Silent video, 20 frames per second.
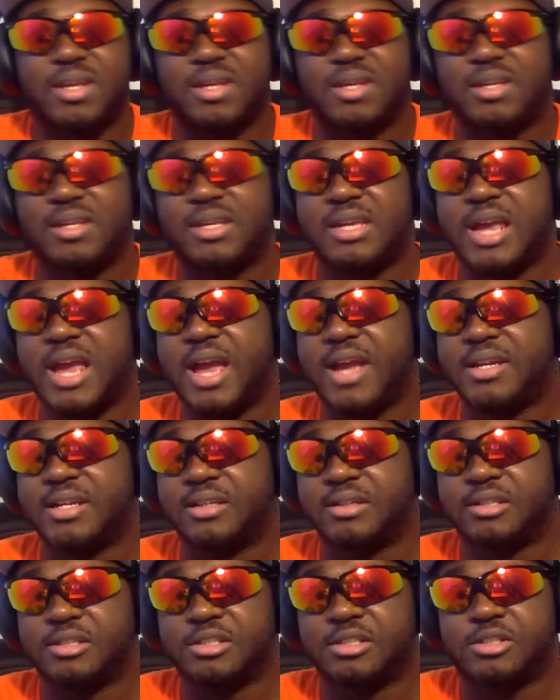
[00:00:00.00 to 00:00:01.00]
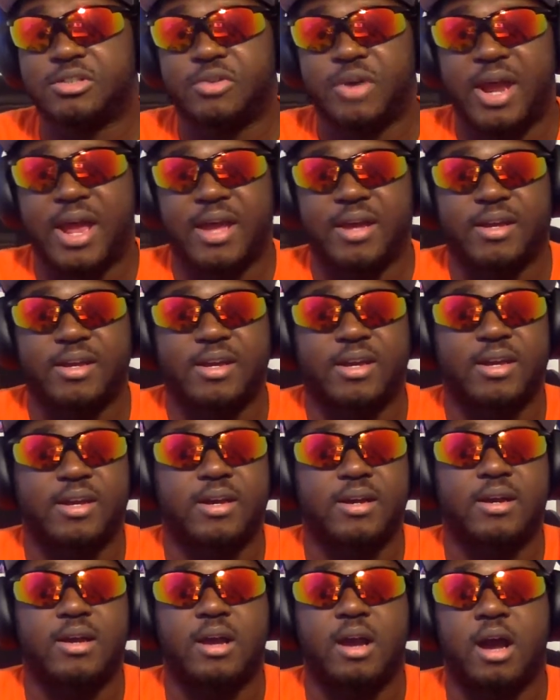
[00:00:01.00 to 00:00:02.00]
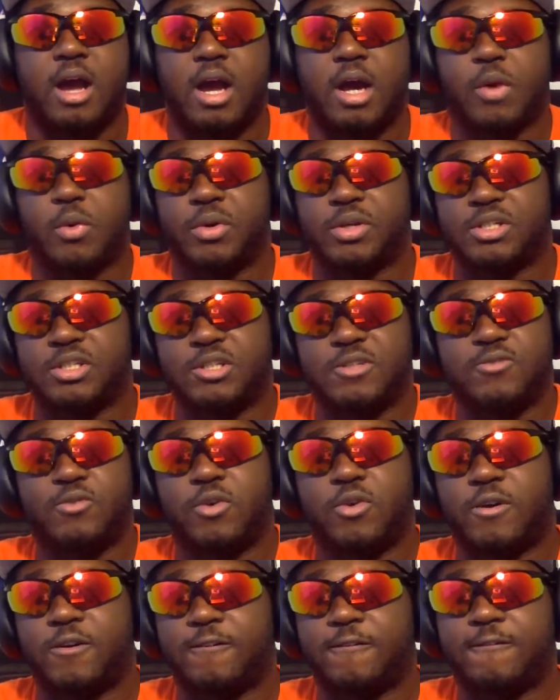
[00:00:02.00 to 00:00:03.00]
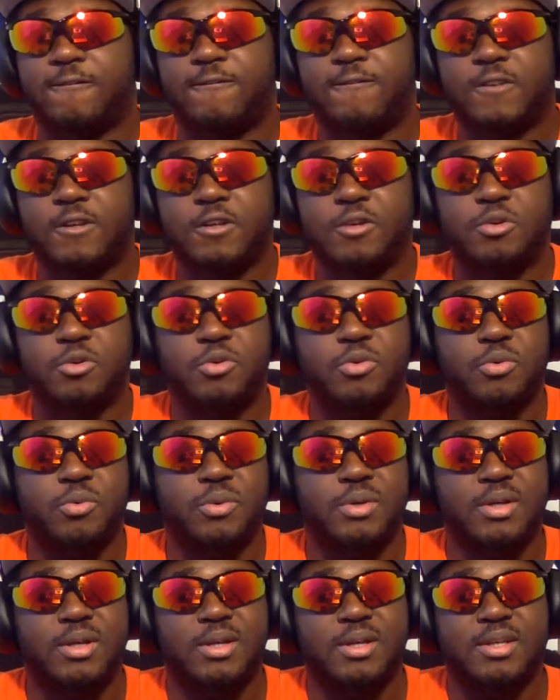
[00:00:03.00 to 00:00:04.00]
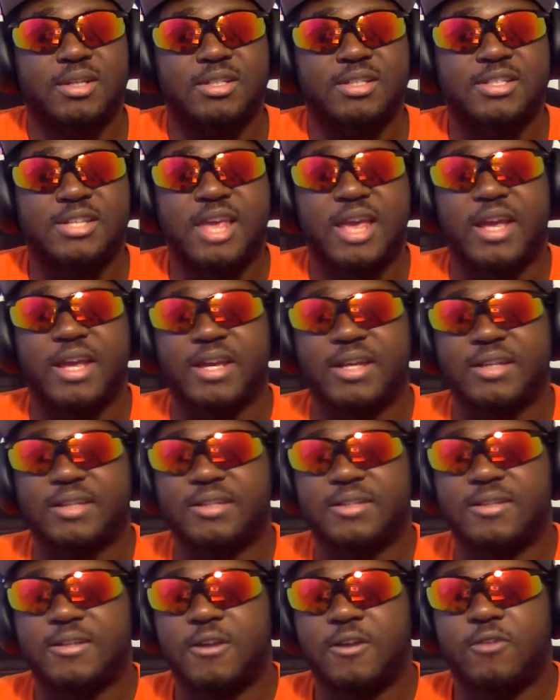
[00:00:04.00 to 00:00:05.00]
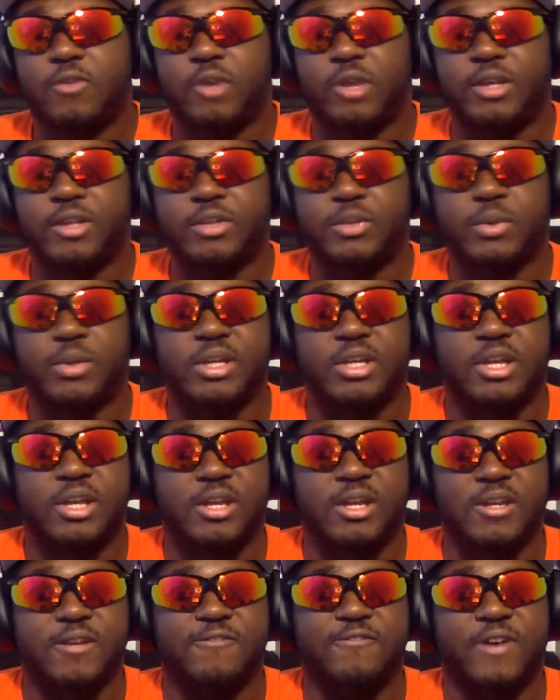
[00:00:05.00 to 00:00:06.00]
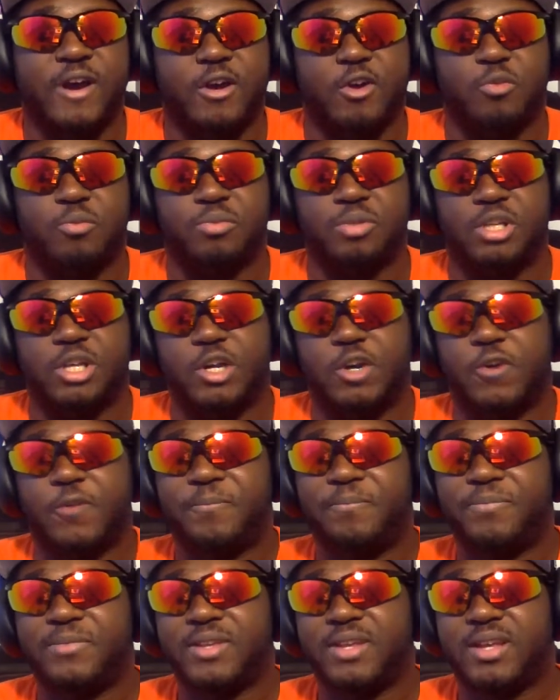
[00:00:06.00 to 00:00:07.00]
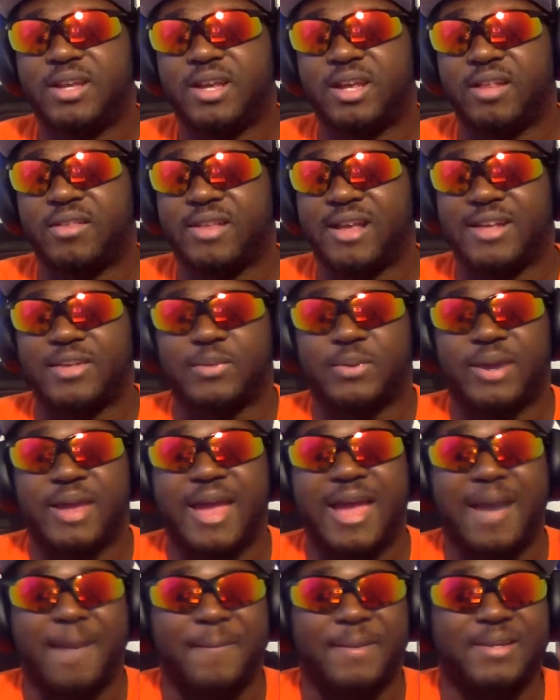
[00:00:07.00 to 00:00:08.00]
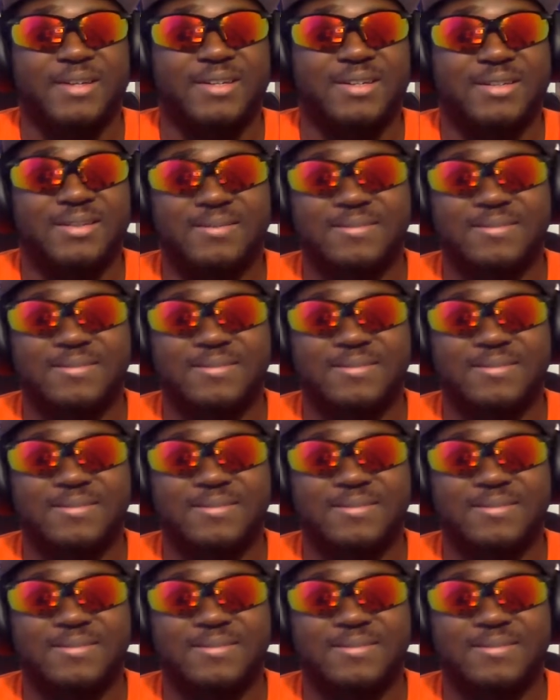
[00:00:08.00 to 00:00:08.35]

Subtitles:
He had to distract Aqua just for a few seconds for Isawa to get in the final blow, and that's what happened.